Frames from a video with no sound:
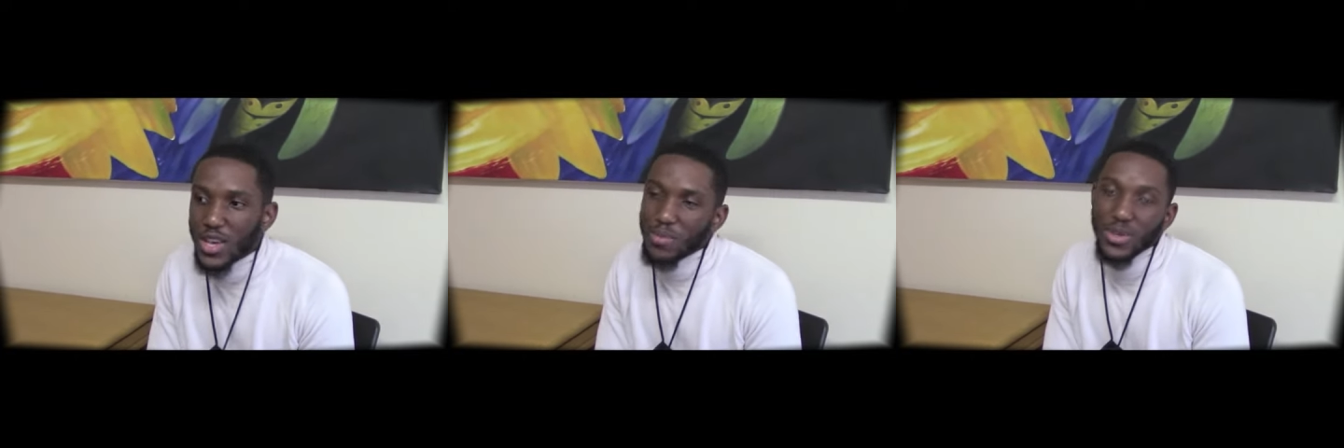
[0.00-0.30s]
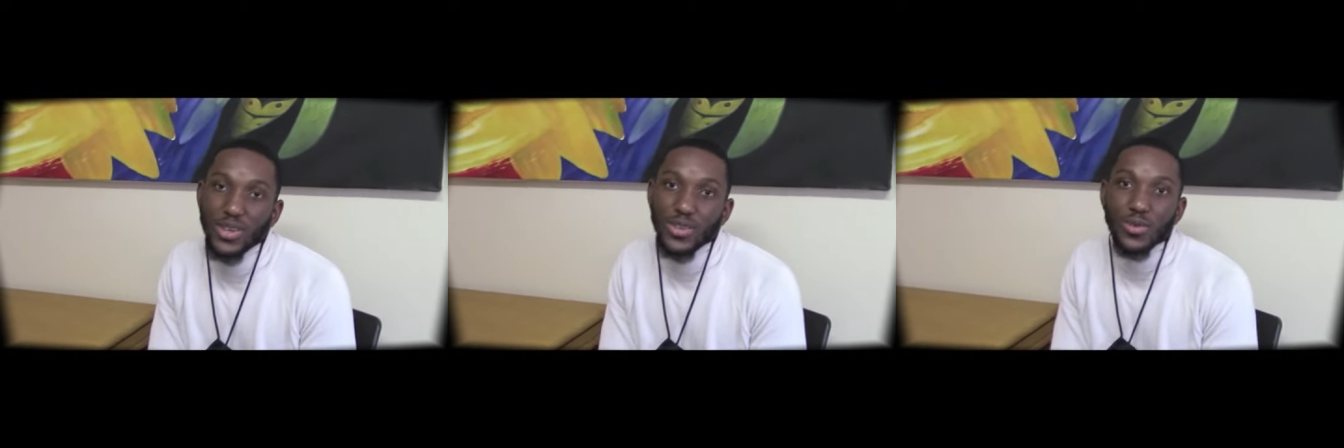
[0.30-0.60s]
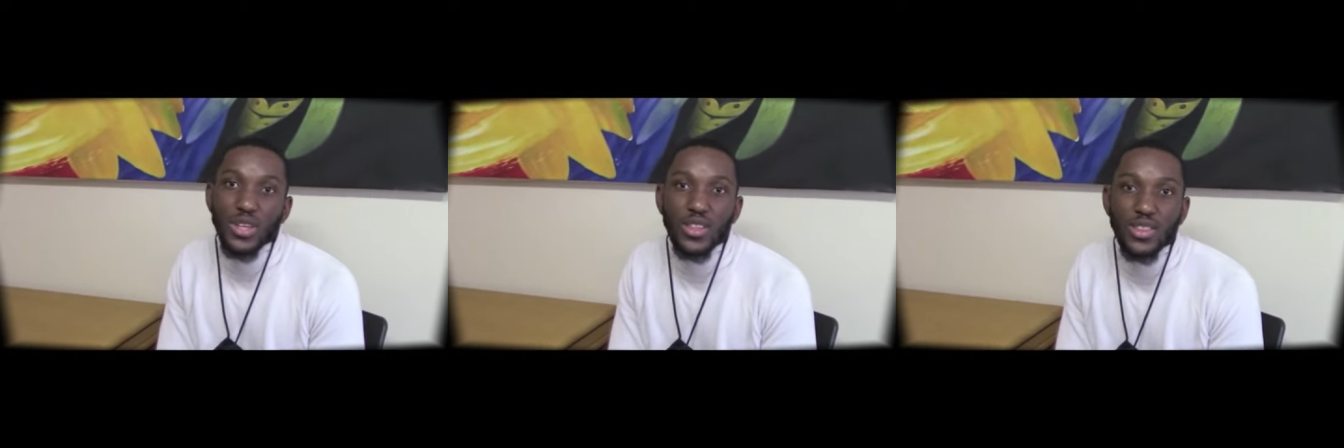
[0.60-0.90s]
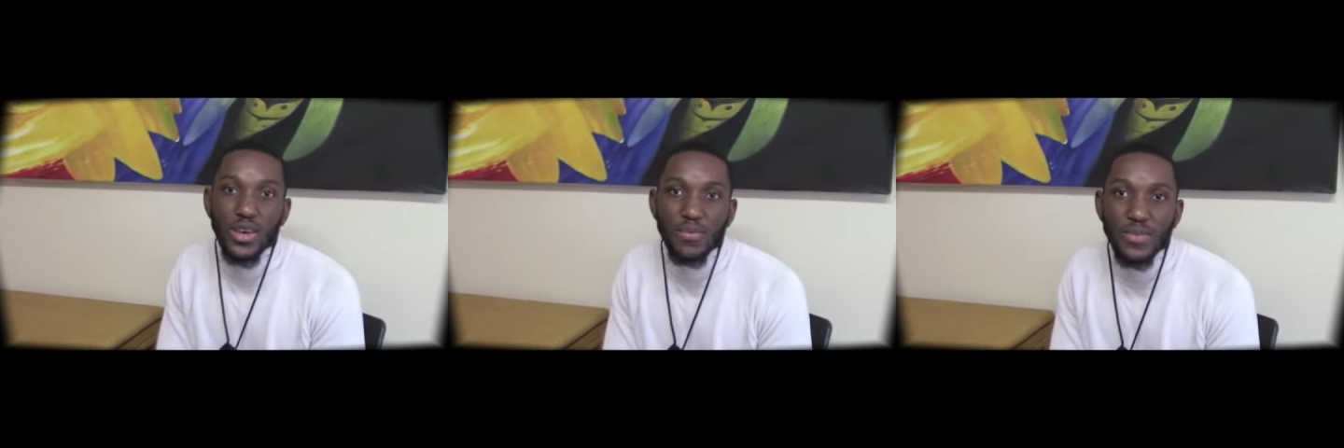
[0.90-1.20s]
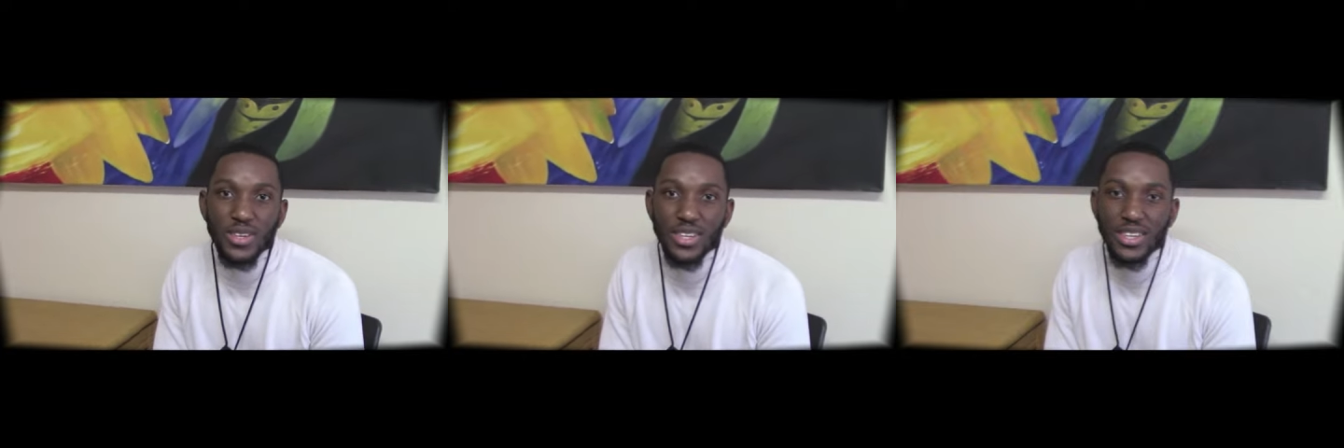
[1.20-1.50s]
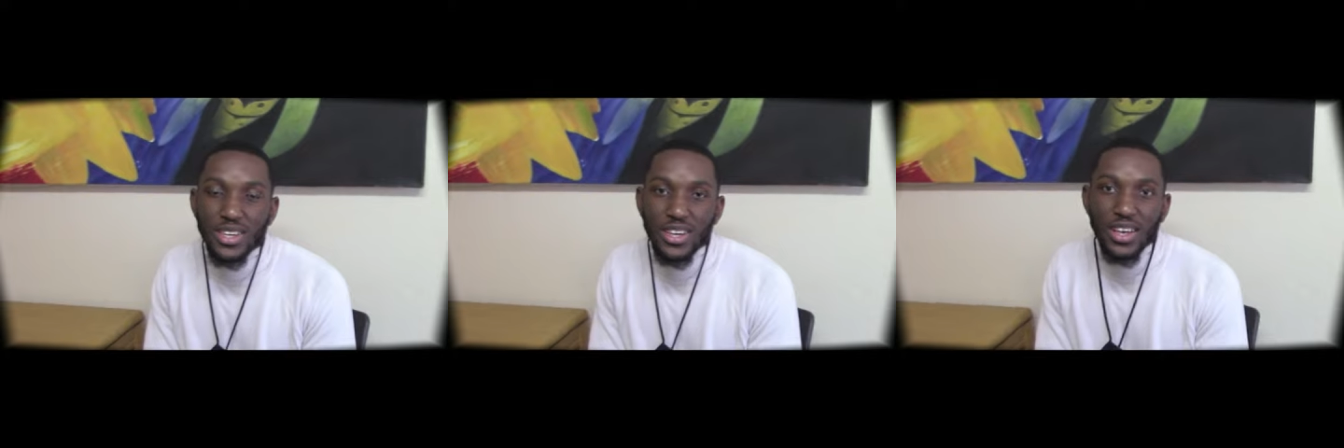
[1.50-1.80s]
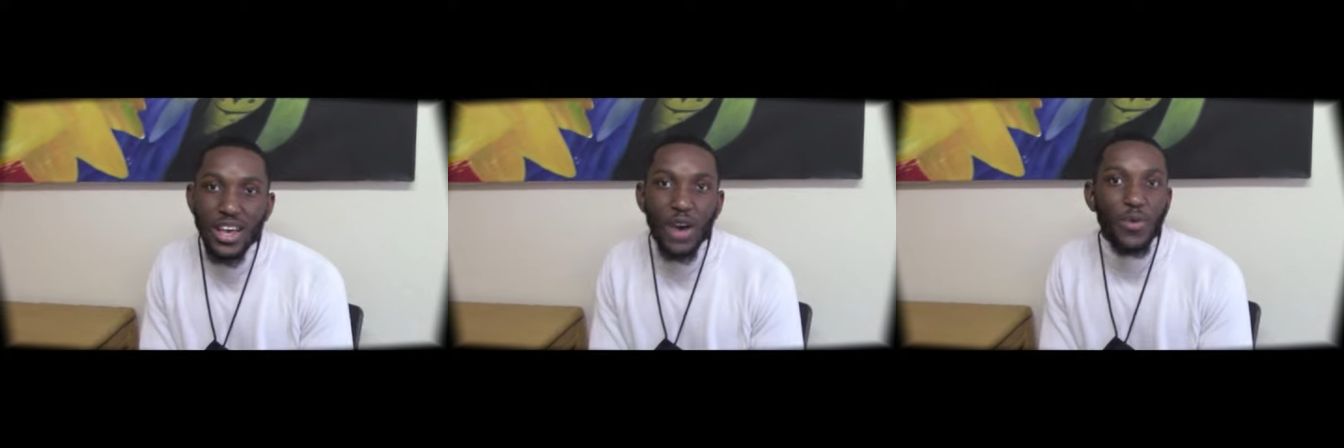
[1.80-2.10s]
Because without them,
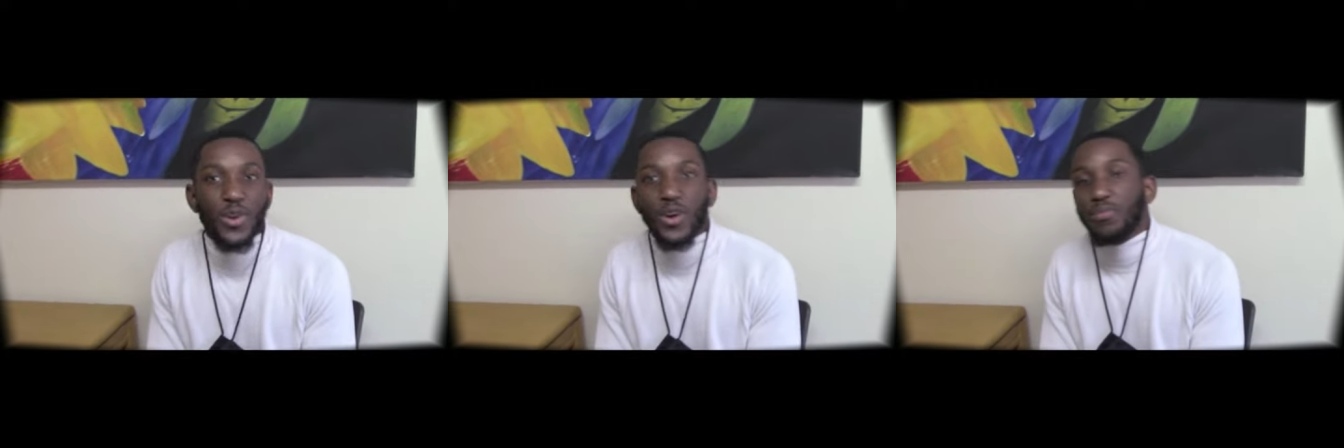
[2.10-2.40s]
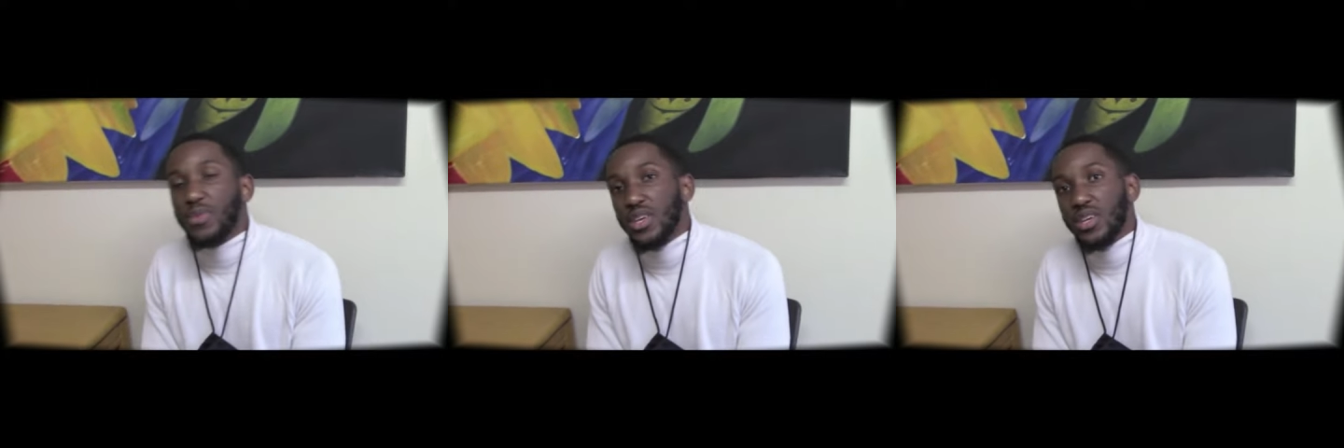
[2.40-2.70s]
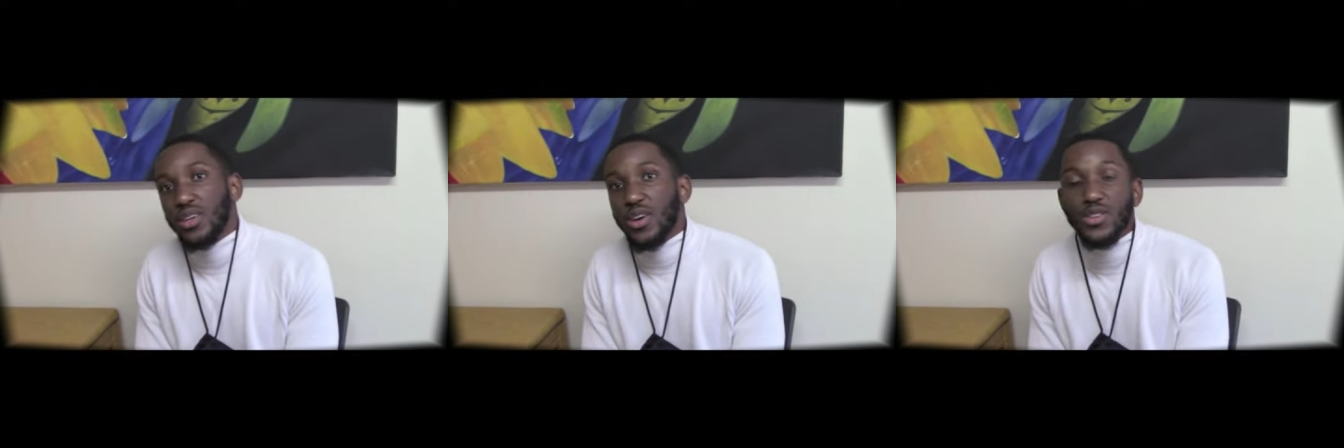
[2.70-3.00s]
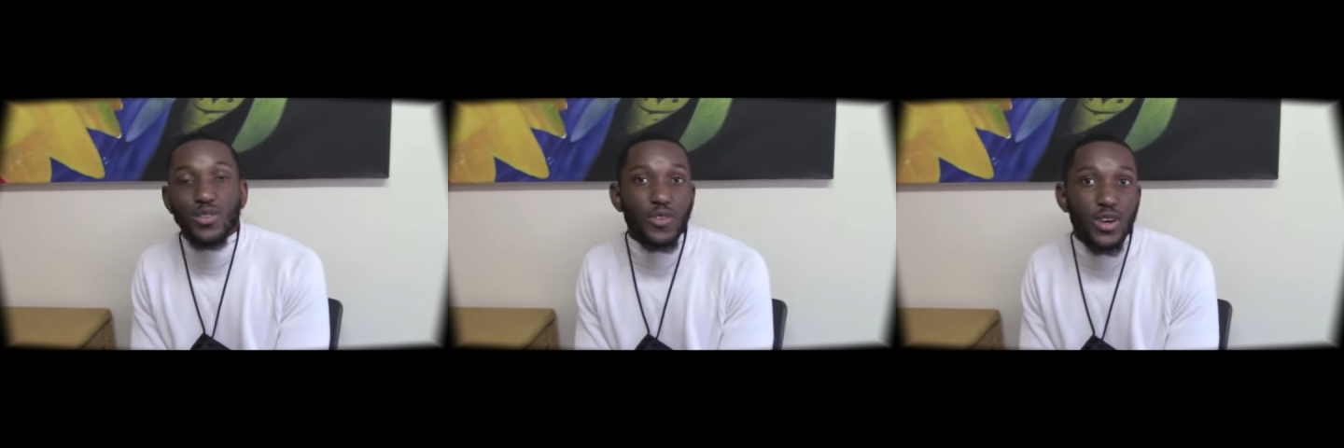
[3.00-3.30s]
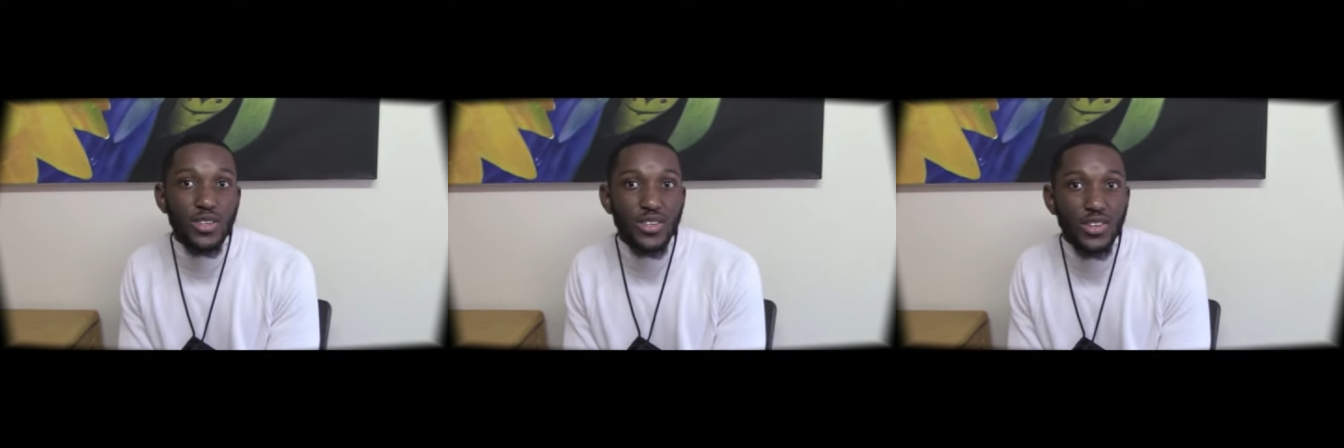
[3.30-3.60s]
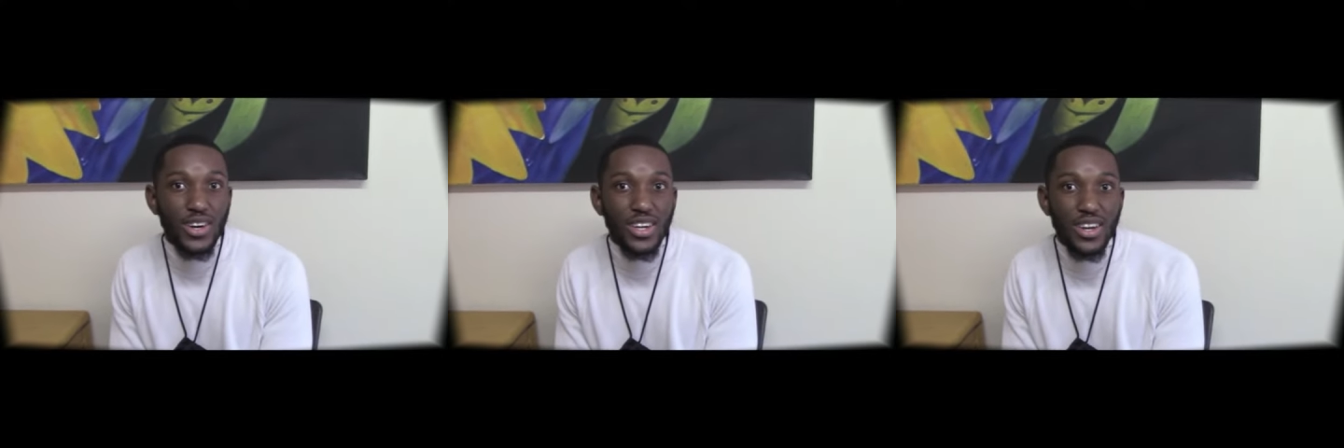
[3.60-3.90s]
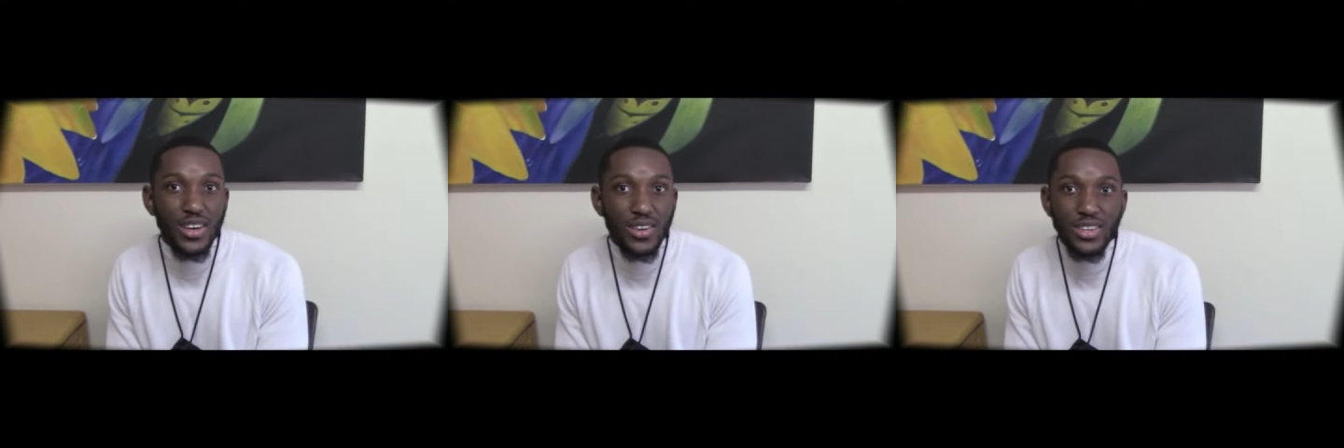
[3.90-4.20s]
I would not be going to varsity right
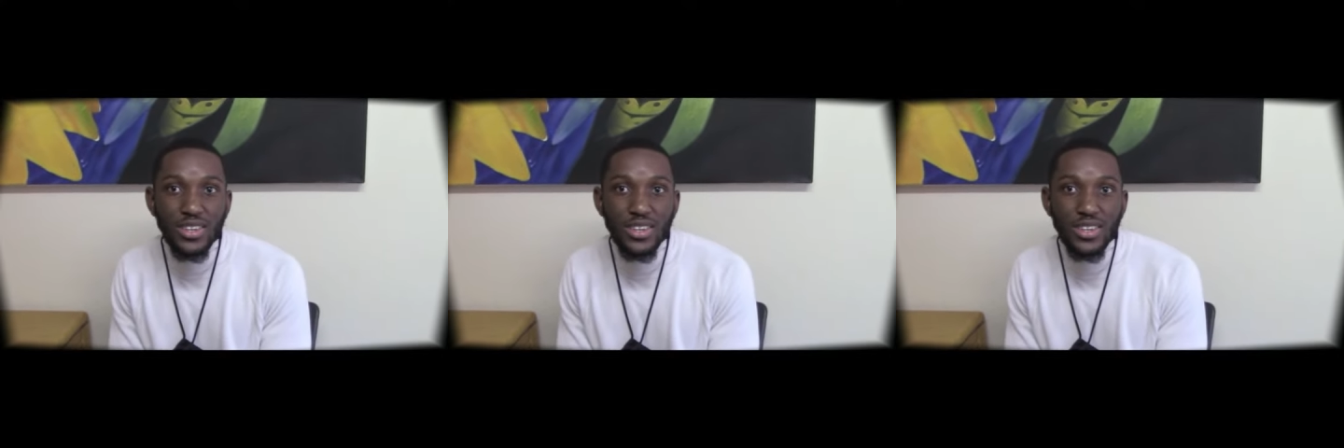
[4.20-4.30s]
now.